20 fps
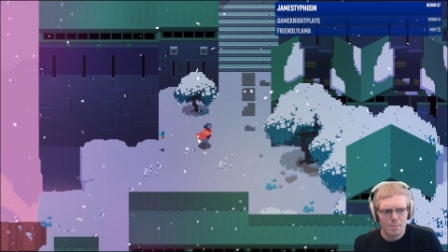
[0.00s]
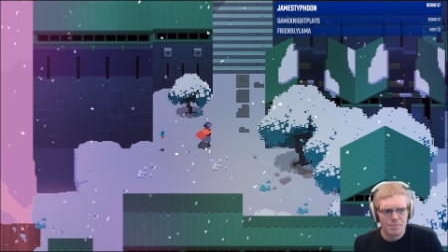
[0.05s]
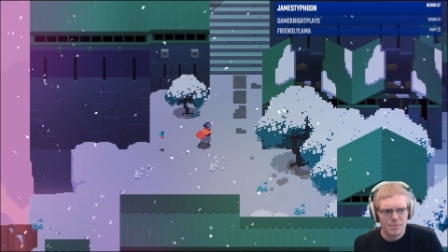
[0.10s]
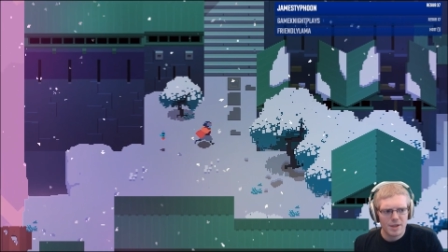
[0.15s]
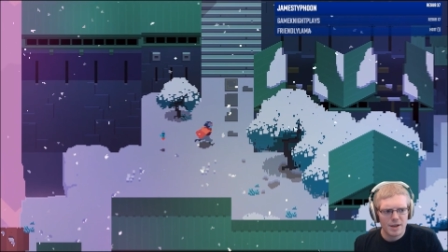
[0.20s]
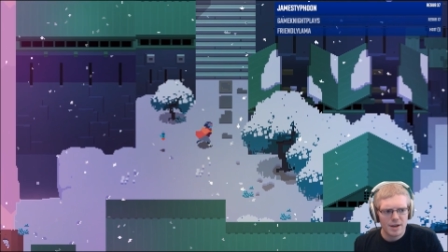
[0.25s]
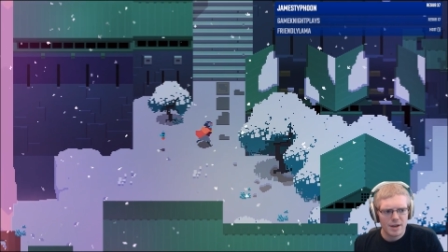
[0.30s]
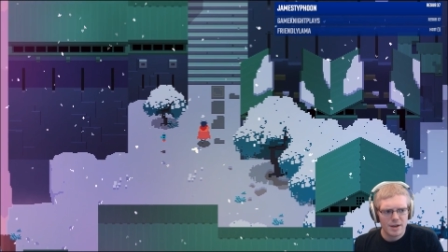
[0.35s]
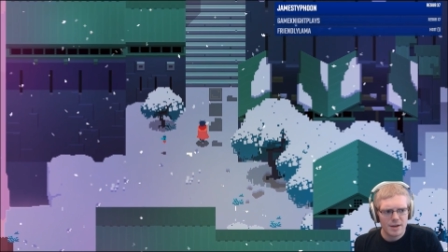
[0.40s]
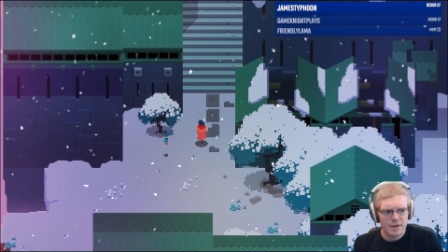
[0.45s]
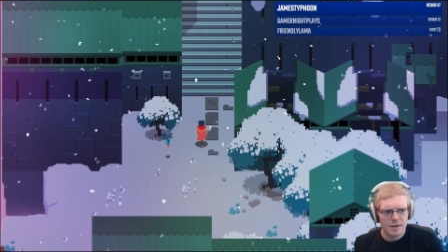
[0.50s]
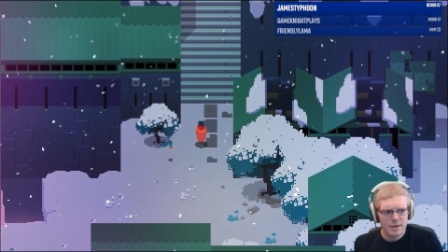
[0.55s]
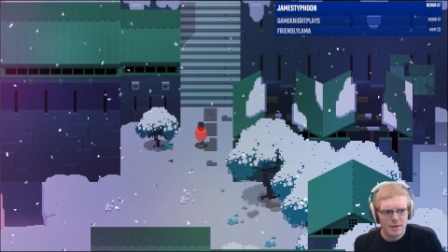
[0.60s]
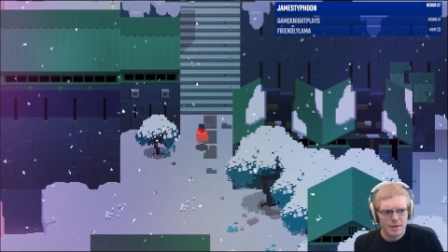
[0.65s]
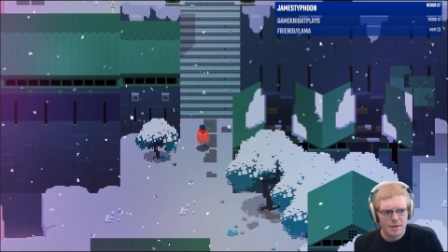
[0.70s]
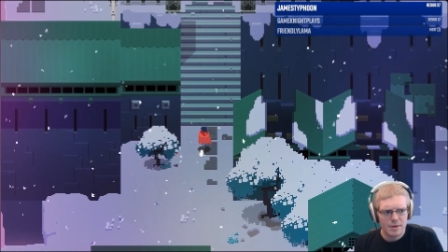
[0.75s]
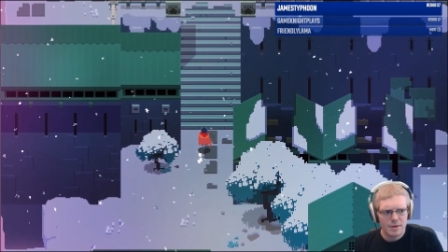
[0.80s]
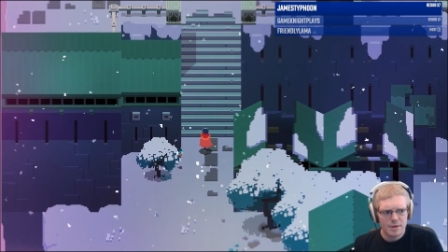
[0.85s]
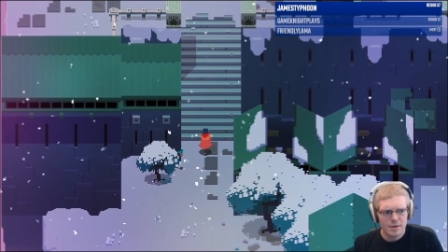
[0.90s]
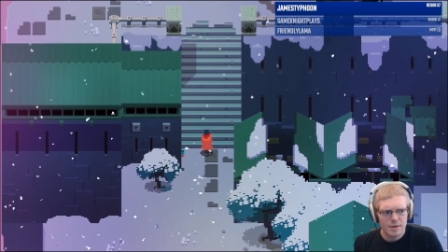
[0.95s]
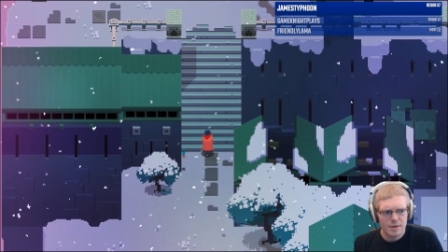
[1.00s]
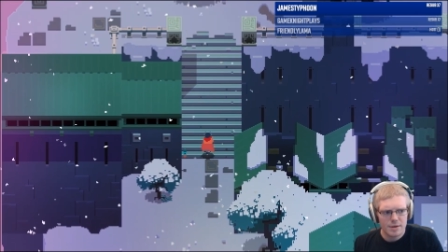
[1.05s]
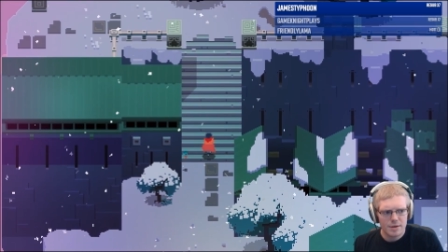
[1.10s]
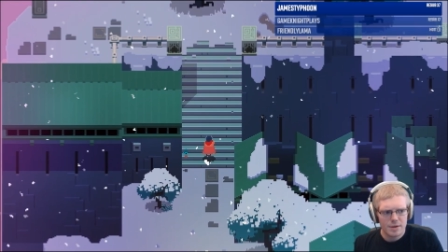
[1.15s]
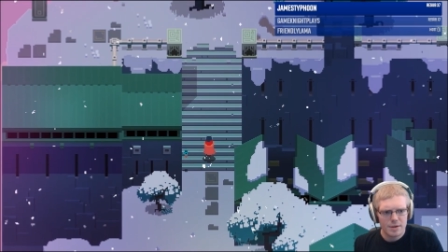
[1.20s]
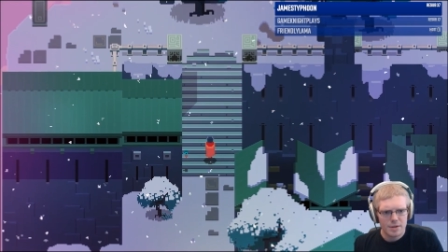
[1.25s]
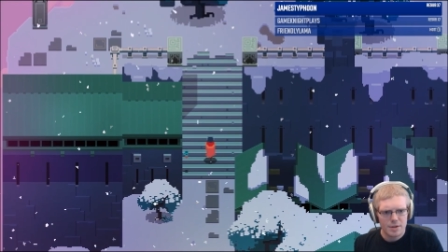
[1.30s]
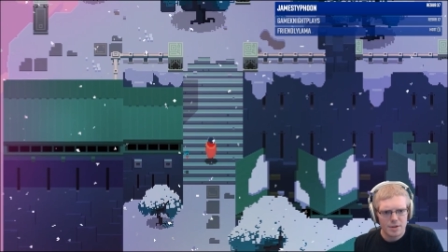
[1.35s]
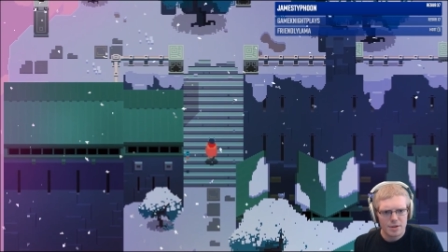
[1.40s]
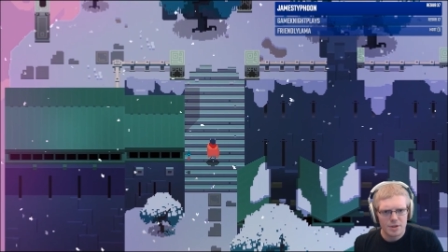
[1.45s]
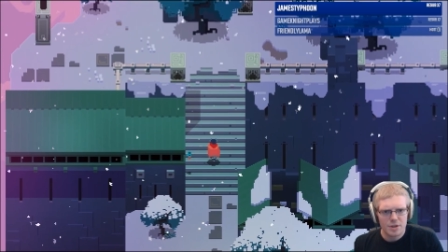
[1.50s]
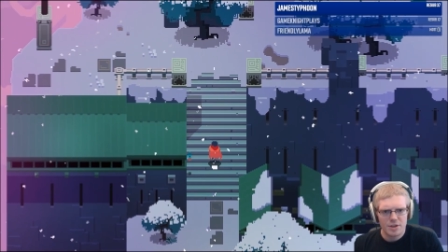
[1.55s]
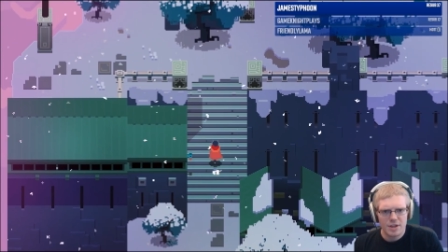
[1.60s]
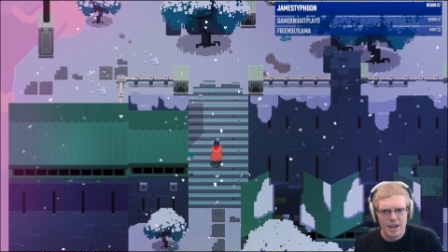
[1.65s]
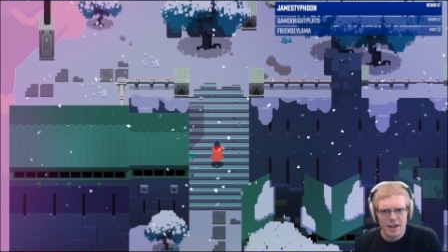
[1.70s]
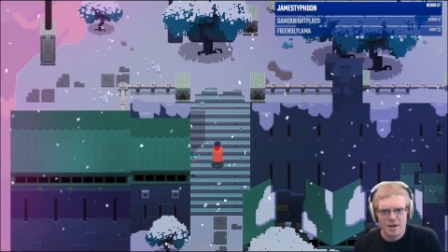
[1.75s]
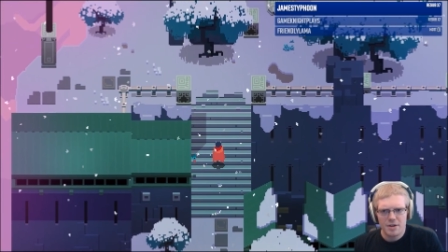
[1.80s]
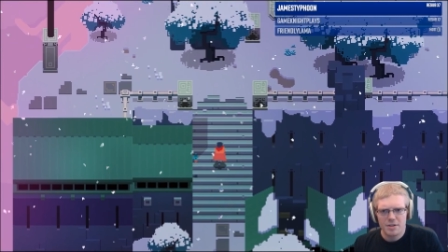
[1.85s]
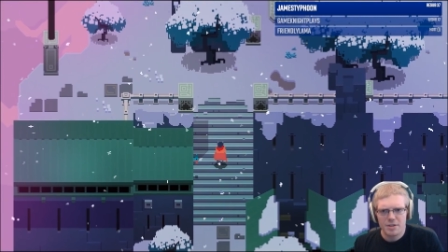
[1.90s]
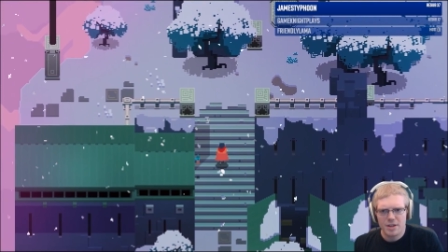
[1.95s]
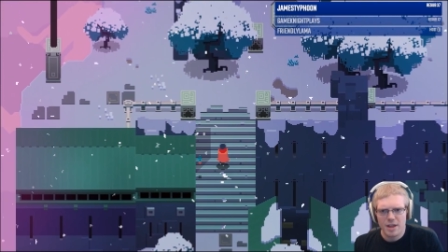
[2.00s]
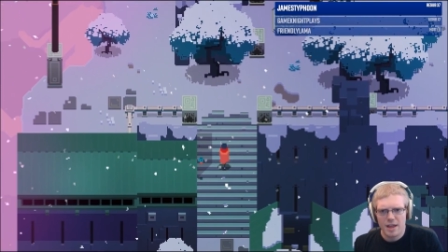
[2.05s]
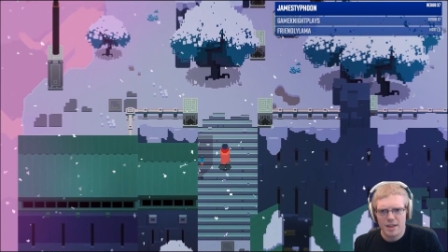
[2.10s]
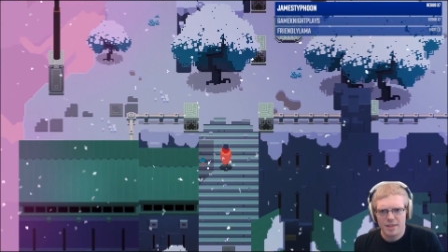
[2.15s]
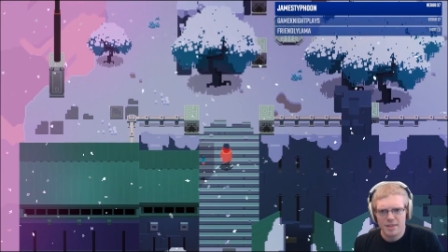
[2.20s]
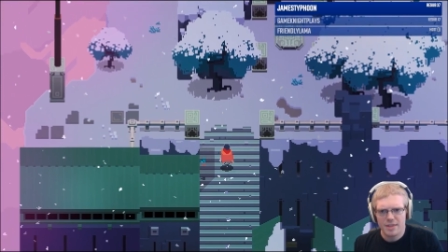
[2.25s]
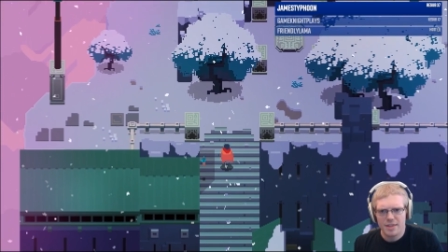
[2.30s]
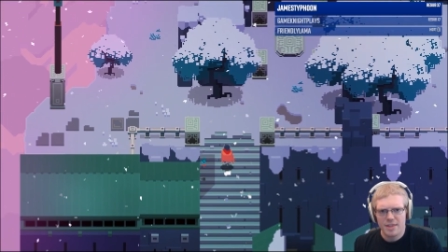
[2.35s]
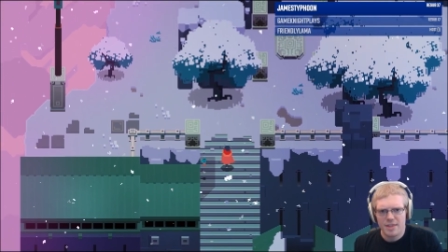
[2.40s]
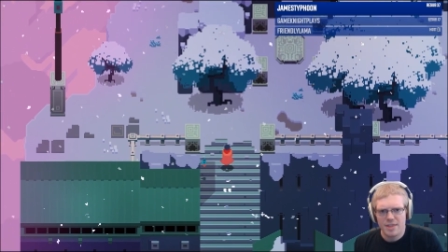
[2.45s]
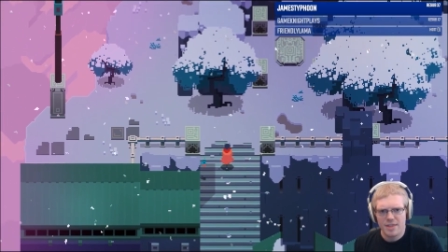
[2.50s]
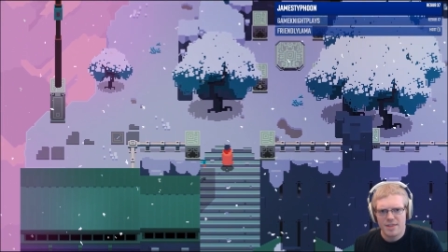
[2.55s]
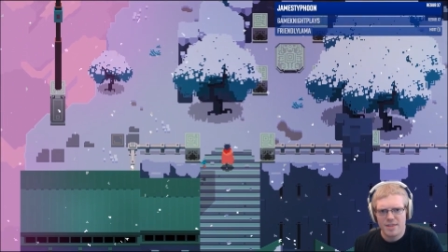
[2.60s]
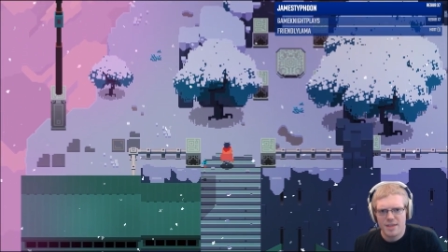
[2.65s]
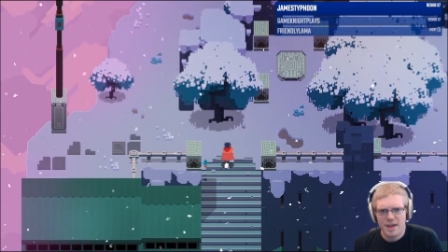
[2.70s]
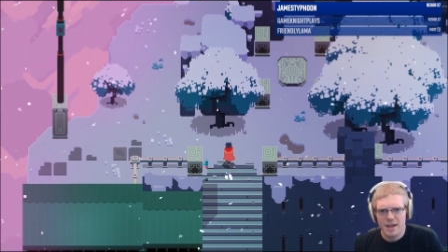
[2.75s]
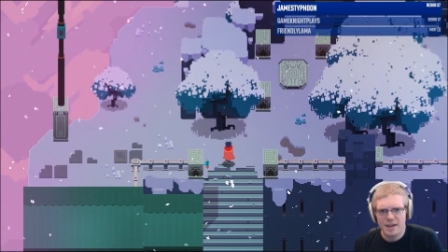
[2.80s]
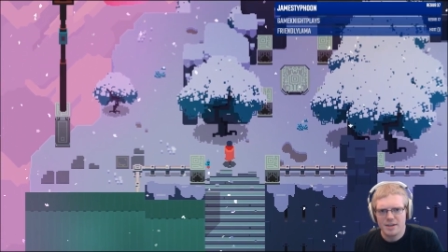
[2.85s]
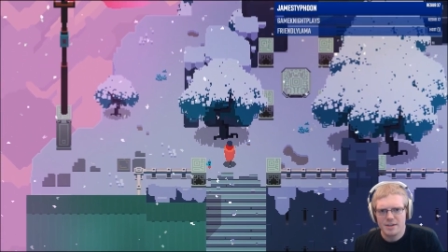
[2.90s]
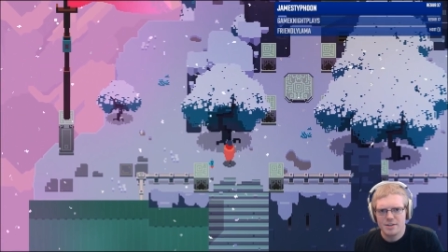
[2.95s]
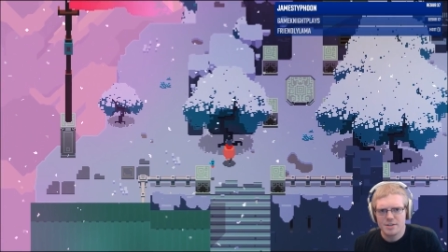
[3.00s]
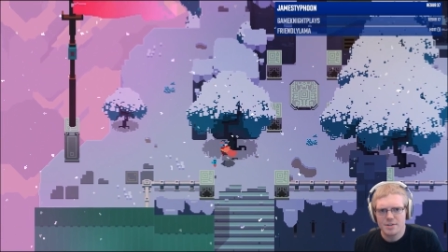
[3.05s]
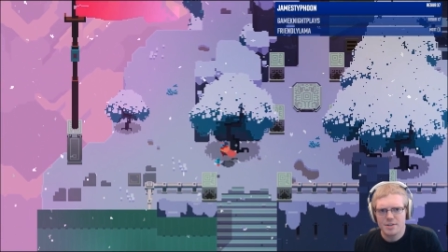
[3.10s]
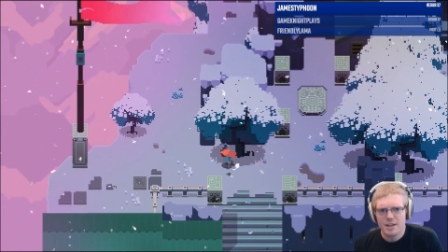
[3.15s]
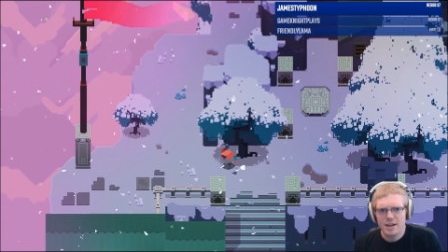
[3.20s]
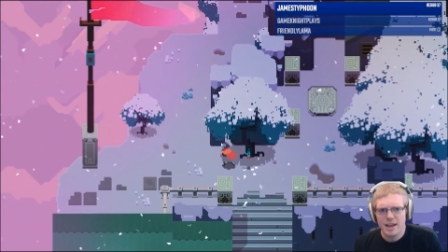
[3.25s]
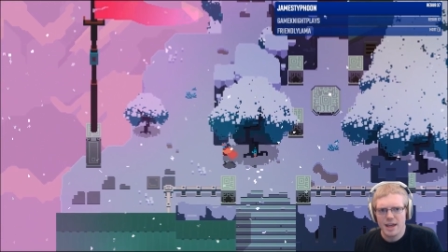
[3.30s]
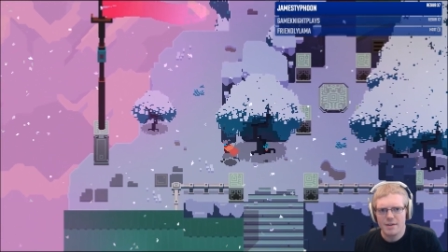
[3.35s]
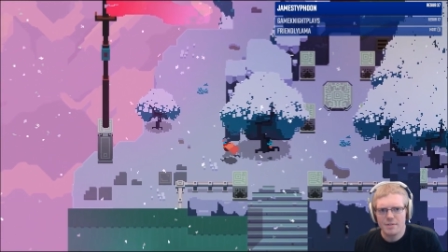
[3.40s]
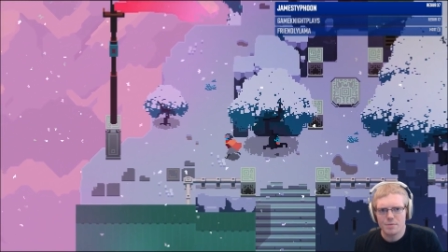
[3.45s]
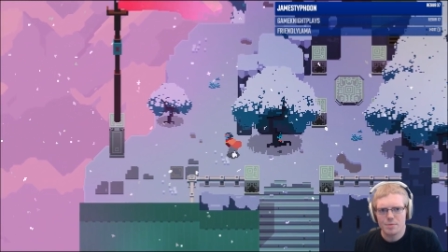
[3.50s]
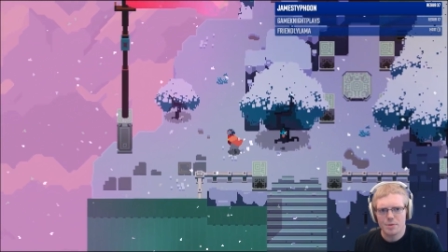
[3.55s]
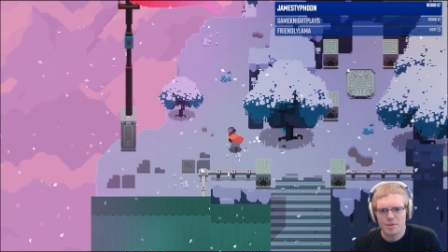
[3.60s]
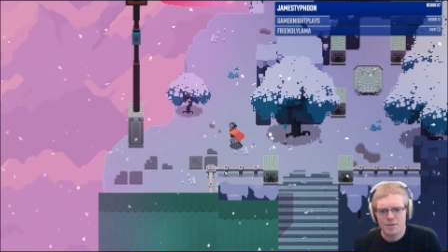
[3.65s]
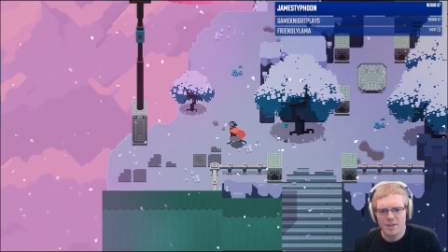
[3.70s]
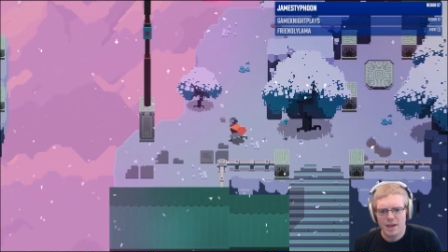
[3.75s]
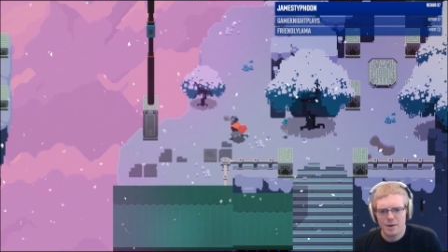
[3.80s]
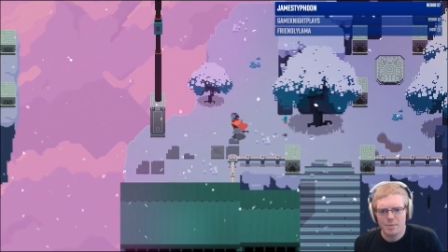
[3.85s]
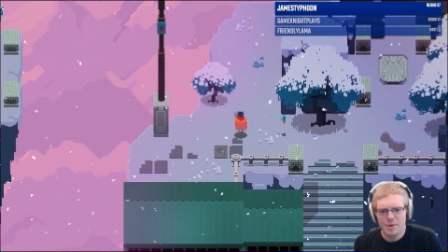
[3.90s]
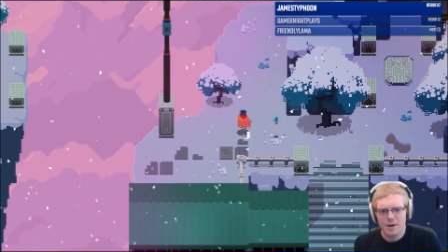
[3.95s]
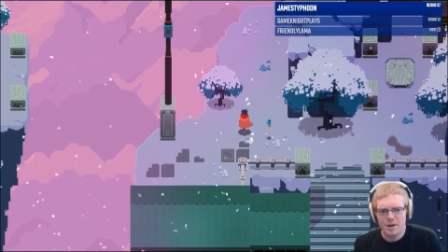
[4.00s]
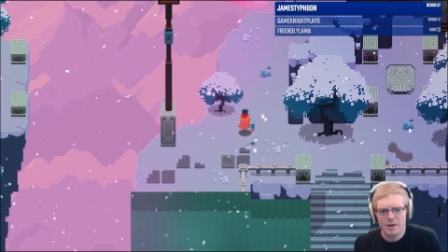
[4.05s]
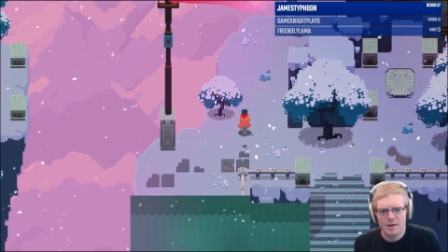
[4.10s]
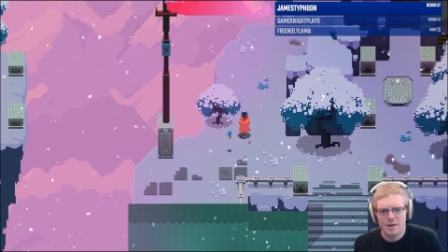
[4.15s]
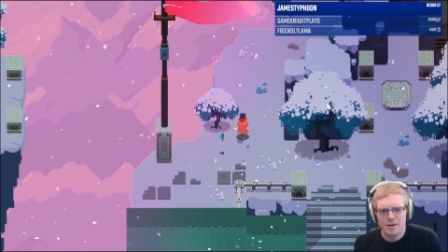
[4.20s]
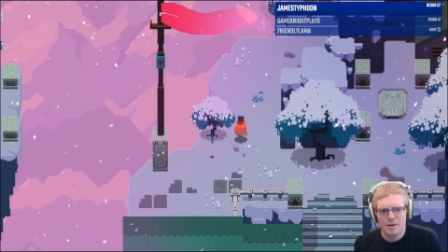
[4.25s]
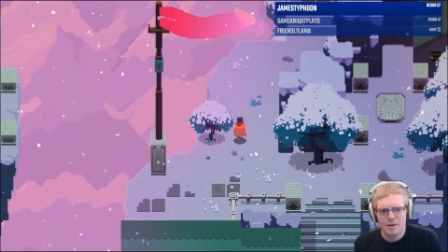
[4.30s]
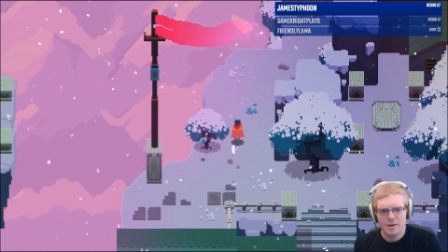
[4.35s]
the stairs and then to the left? Was that where...